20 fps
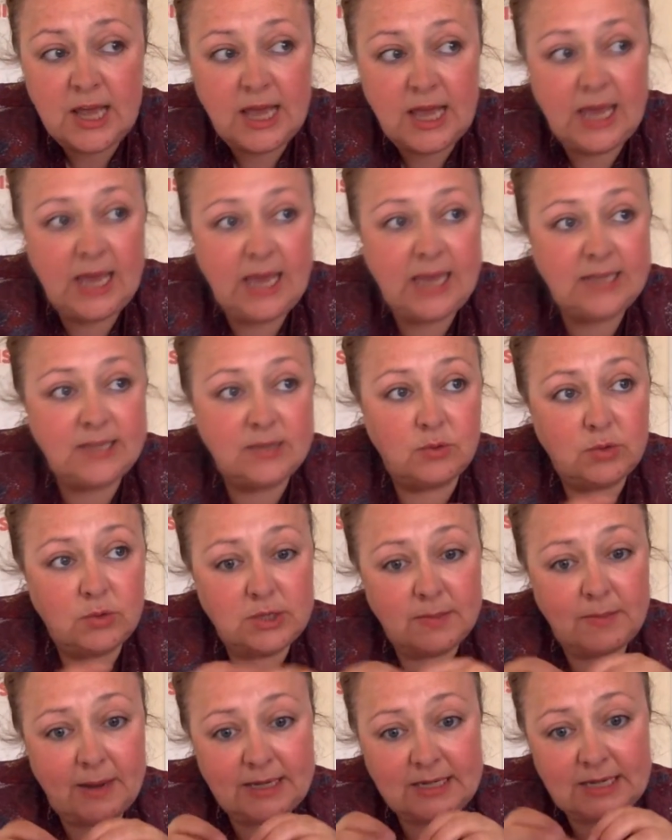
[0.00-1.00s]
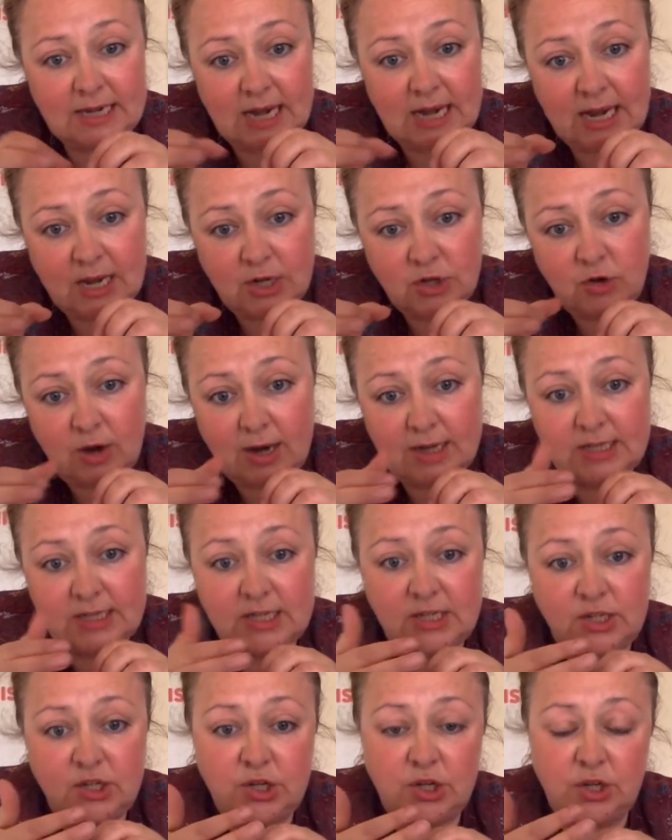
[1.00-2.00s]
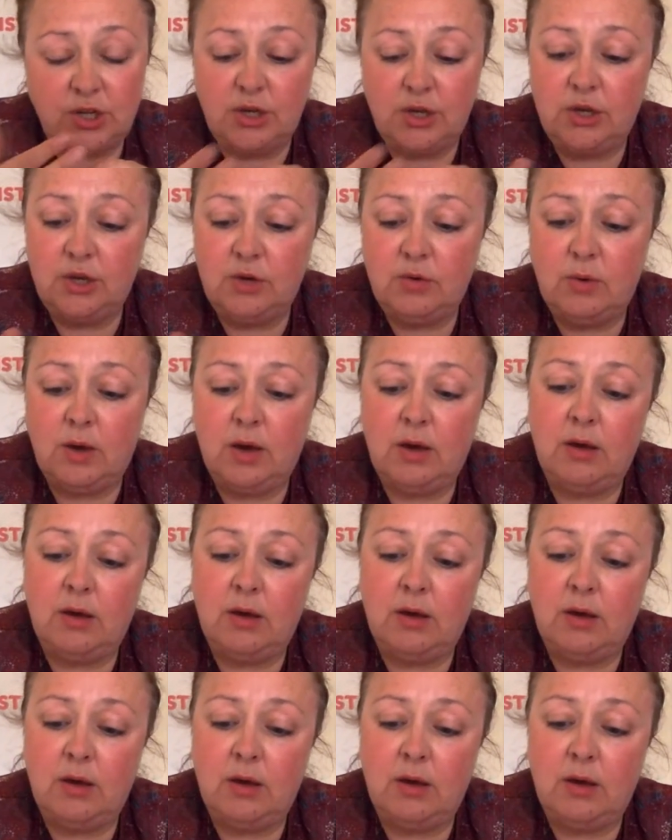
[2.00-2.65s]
It's automatically attracted to